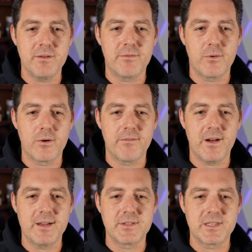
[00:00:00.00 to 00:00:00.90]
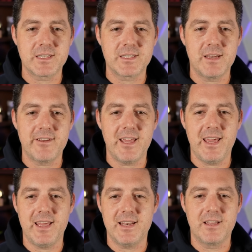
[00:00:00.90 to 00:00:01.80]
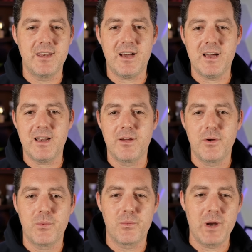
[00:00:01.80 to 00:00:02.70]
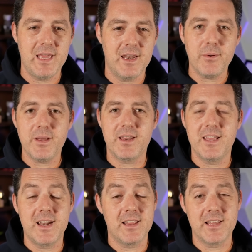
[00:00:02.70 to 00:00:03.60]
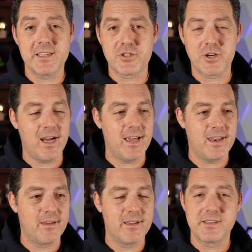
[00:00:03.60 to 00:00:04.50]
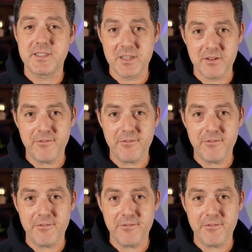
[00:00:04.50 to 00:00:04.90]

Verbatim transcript: 4, 5, 6, 7, 8. Not right, but it at least tried. Still a